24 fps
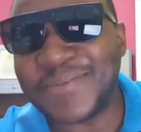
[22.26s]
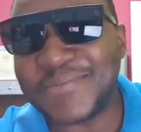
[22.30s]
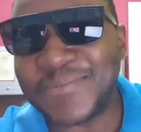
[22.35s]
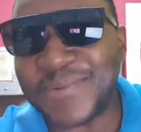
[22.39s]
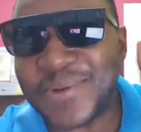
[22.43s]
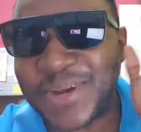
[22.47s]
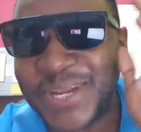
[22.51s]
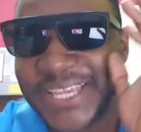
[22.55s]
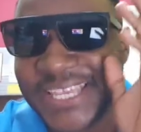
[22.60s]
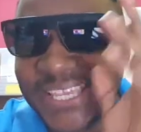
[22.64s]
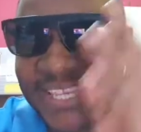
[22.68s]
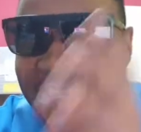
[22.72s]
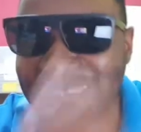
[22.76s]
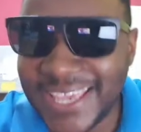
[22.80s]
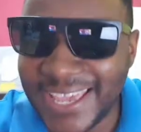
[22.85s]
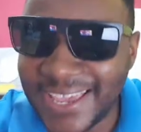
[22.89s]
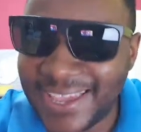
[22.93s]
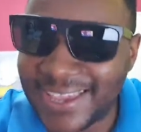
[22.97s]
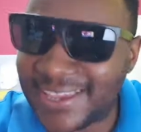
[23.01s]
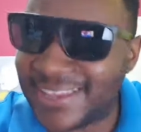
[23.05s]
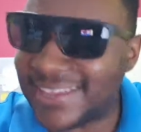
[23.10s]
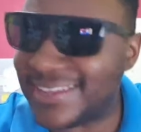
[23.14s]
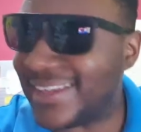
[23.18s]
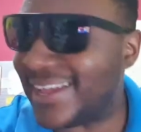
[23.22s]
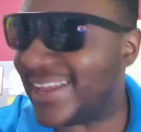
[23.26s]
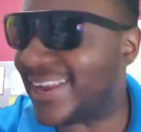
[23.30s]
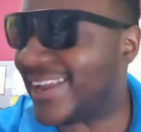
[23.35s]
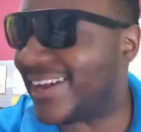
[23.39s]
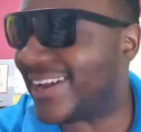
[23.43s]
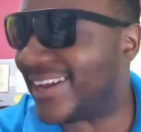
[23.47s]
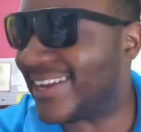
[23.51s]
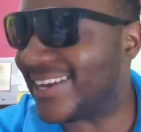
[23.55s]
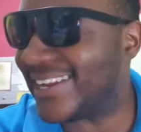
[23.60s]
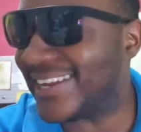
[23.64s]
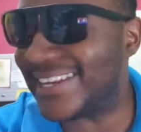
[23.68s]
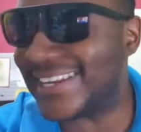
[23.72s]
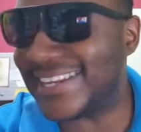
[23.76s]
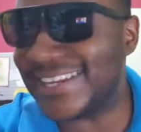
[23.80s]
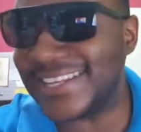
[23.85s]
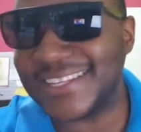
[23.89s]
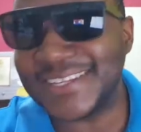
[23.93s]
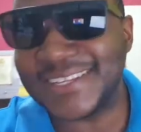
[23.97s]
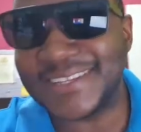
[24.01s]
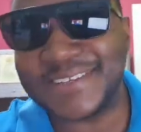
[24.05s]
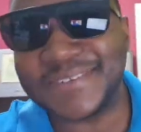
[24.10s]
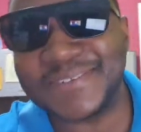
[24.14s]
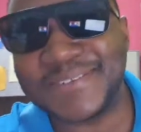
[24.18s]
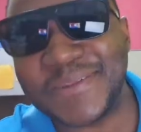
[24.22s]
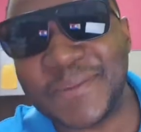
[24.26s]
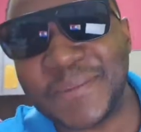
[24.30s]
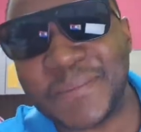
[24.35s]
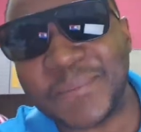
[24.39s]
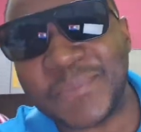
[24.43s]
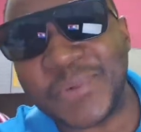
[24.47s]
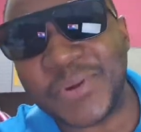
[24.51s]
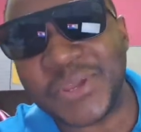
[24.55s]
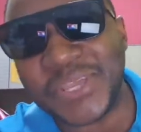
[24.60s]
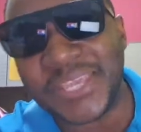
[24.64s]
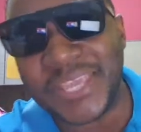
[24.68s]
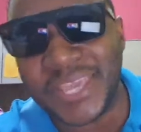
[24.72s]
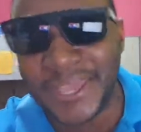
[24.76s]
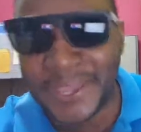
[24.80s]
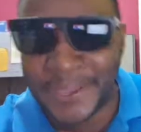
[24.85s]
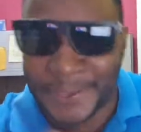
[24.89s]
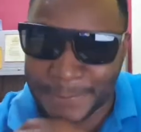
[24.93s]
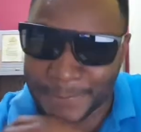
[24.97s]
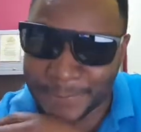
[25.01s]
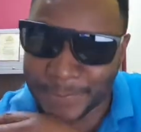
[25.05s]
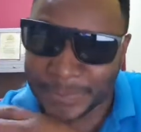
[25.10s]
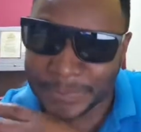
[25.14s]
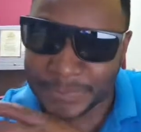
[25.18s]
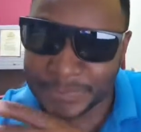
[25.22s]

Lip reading: Boy yeah, along than that. Boy yeah.